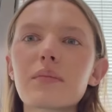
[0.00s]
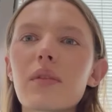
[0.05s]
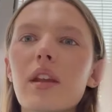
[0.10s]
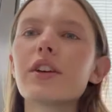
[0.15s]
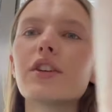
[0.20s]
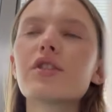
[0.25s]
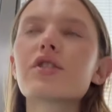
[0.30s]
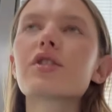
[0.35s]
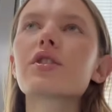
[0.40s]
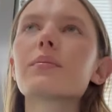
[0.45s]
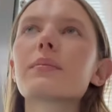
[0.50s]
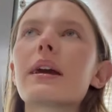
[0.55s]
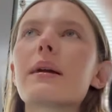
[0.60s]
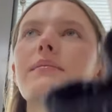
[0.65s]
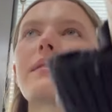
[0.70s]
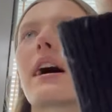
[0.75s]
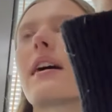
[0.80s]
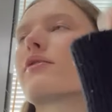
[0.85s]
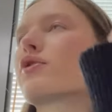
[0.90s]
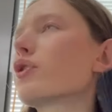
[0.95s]
used to not be
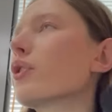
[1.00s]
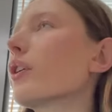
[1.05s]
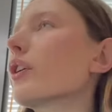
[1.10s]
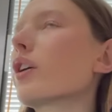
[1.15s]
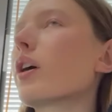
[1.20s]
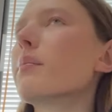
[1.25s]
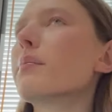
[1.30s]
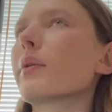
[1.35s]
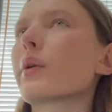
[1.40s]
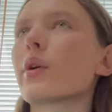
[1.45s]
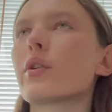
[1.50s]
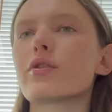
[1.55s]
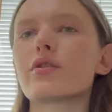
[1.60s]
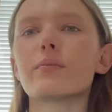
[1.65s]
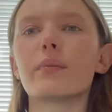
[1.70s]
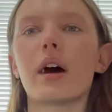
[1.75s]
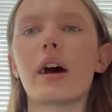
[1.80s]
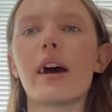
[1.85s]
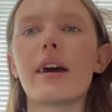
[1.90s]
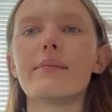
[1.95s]
able to have chewing gum because of
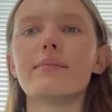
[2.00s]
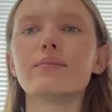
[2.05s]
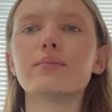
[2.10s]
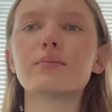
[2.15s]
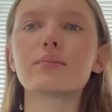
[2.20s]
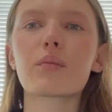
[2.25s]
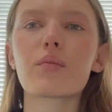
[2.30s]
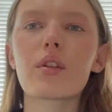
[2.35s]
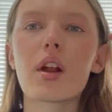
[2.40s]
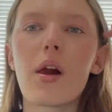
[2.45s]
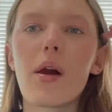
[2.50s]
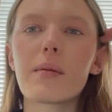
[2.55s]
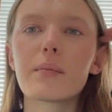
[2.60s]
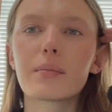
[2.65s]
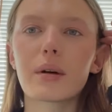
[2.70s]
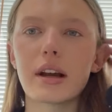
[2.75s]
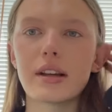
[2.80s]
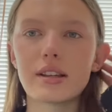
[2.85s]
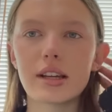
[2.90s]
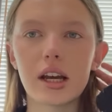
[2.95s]
my Sorry,
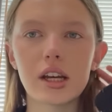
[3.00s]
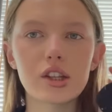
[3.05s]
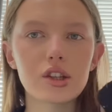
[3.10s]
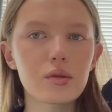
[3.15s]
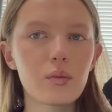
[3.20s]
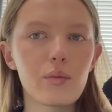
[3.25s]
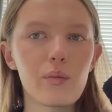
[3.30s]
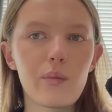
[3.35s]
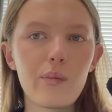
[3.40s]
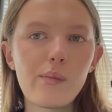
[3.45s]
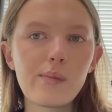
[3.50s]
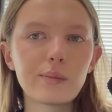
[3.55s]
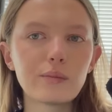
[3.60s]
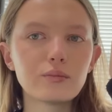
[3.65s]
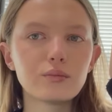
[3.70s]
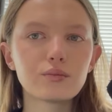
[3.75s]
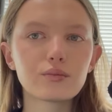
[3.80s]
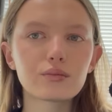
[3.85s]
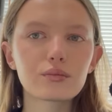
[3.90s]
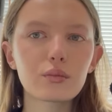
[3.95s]
braces.
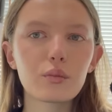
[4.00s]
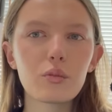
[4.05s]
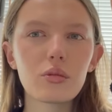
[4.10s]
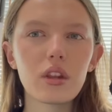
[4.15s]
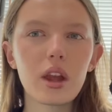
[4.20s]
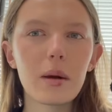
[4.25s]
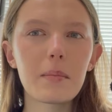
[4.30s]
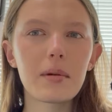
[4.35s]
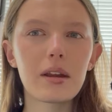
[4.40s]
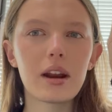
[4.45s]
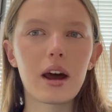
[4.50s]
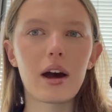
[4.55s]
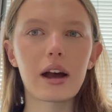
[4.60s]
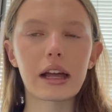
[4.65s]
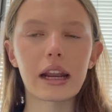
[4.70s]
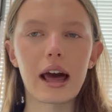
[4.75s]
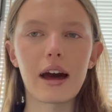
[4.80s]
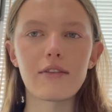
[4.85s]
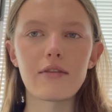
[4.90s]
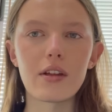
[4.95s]
But now I
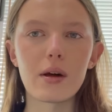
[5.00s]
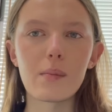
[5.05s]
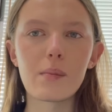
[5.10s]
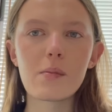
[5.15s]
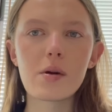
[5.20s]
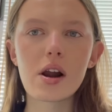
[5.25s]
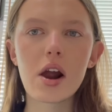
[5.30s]
can have them